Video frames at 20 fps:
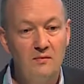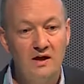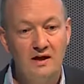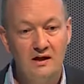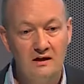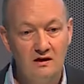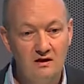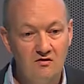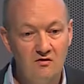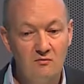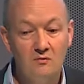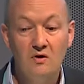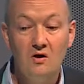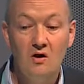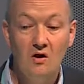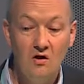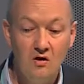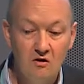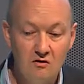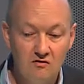mechanism
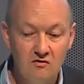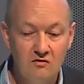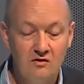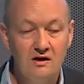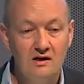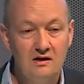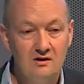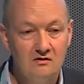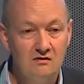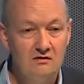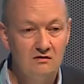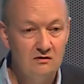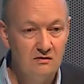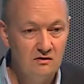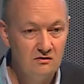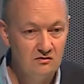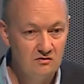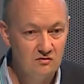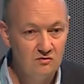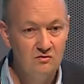also cleared
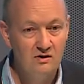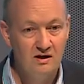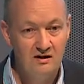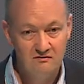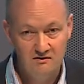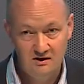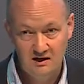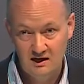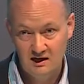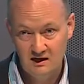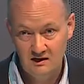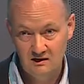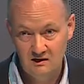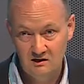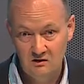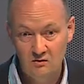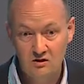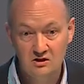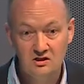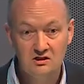through FDA,
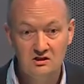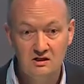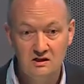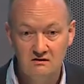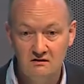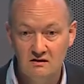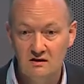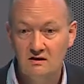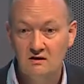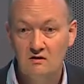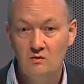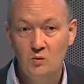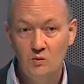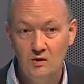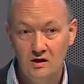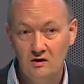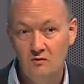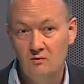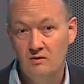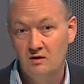which is, I think, a
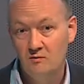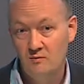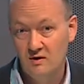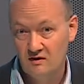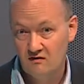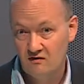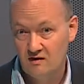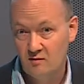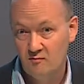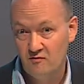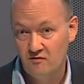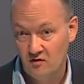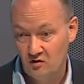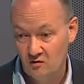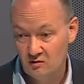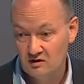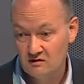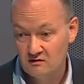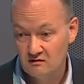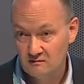really, really big step
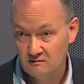forward.